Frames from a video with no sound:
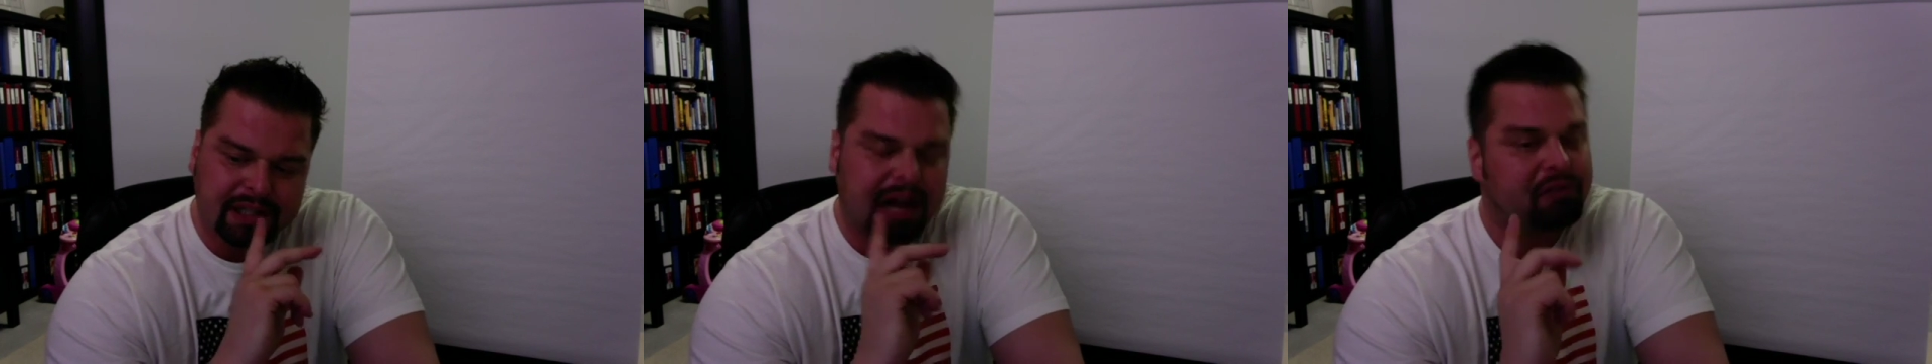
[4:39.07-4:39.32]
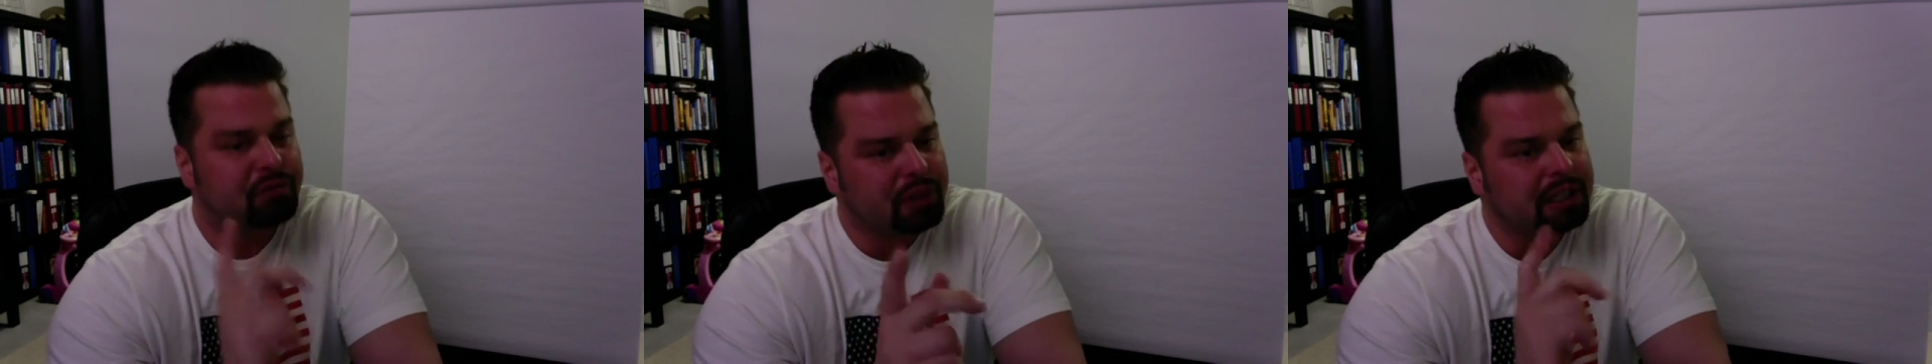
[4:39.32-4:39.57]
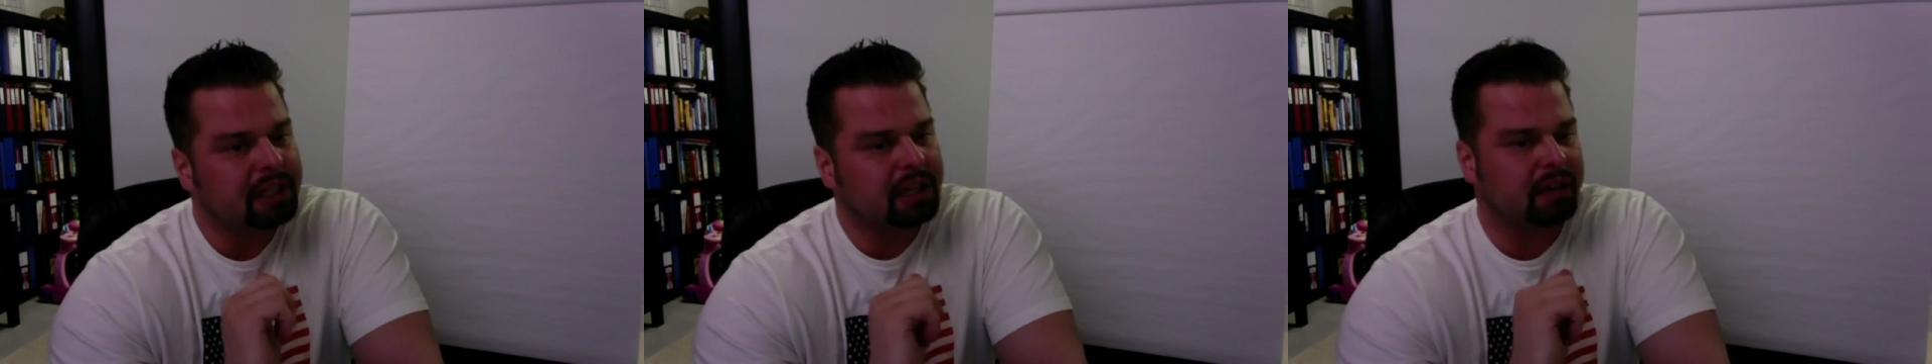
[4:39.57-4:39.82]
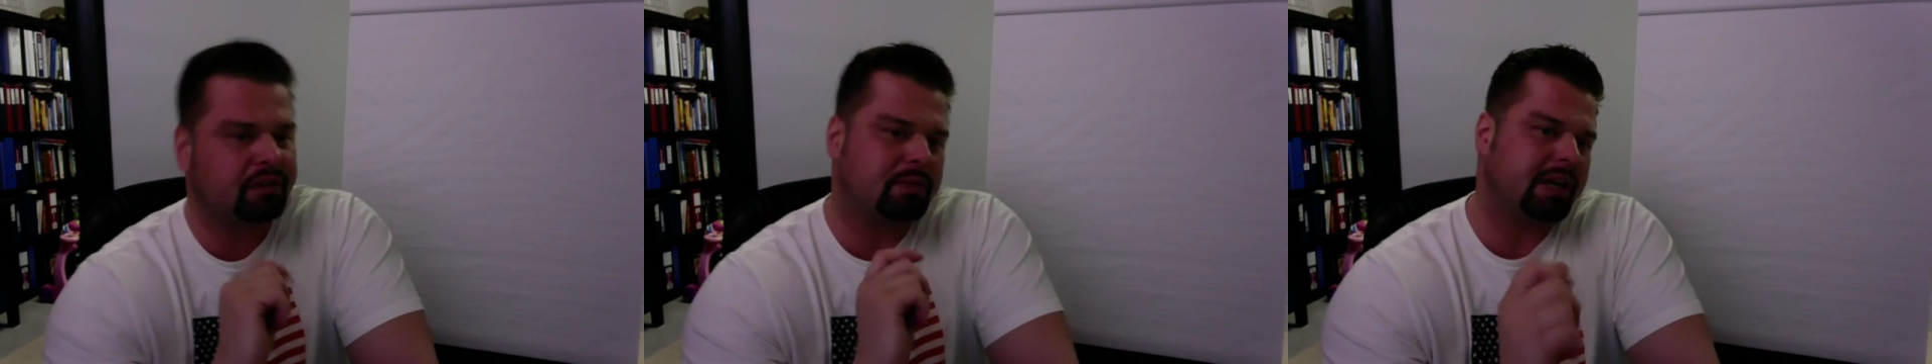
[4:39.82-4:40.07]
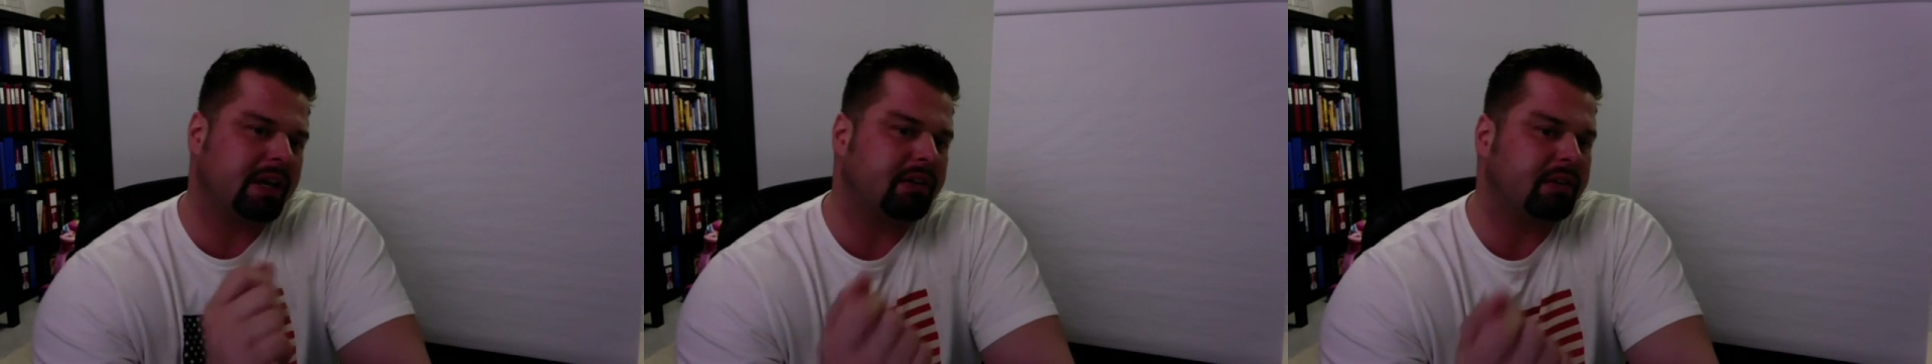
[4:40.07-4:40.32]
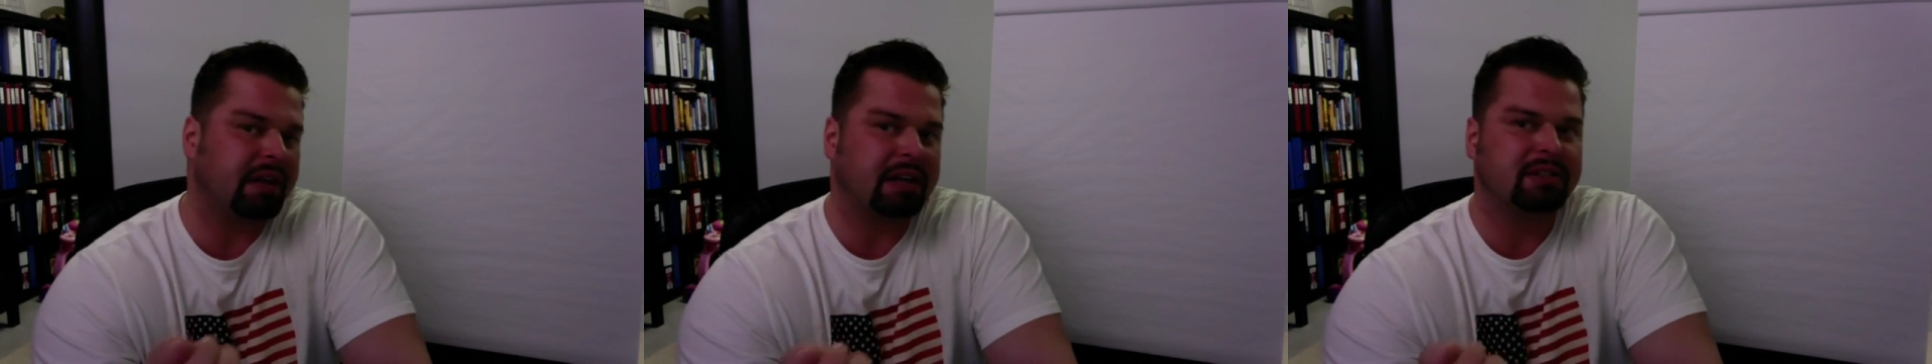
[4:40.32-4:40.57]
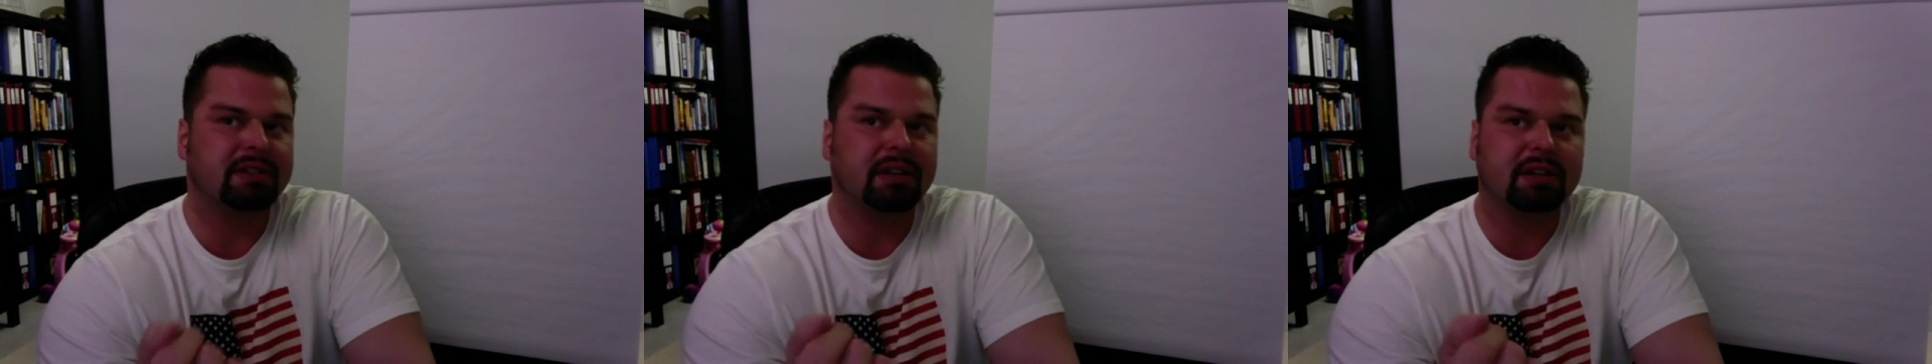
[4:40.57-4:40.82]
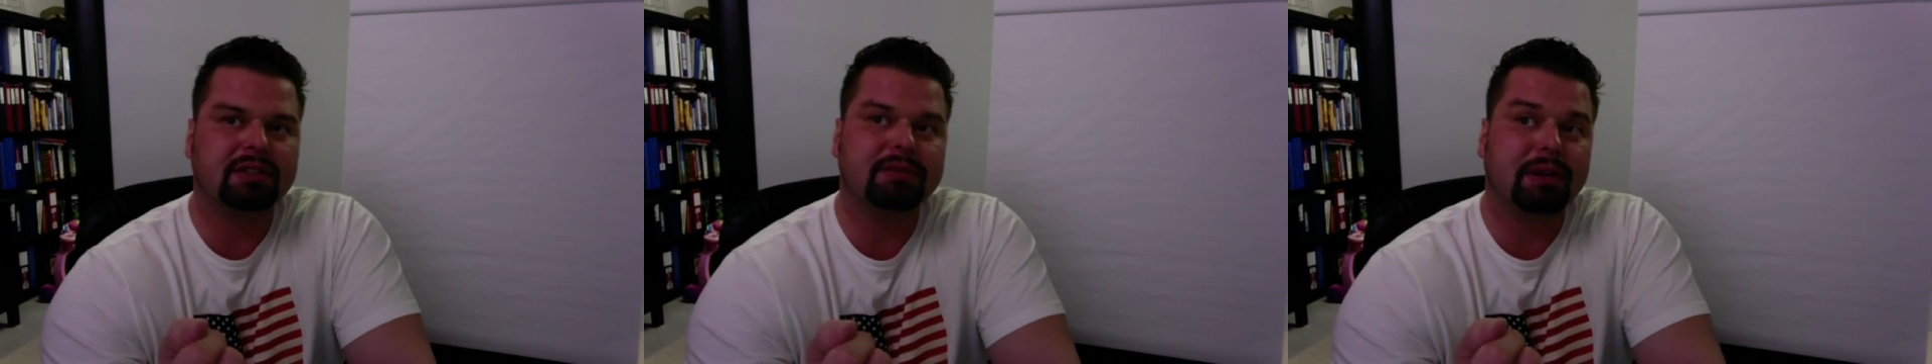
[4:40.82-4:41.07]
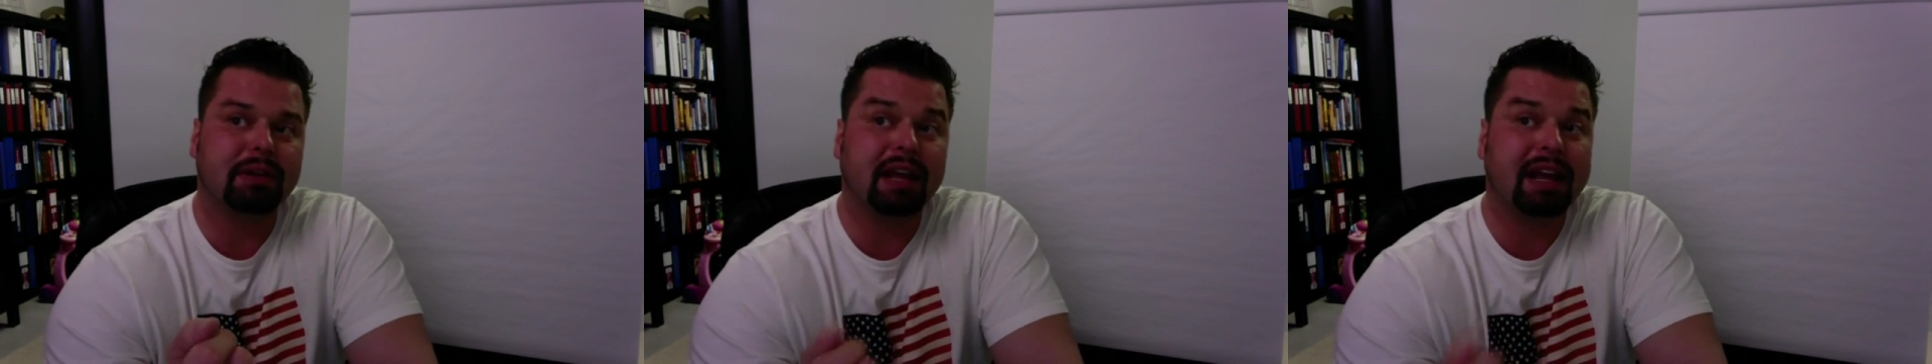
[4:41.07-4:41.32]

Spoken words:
I'd really love to make $100,000 a month,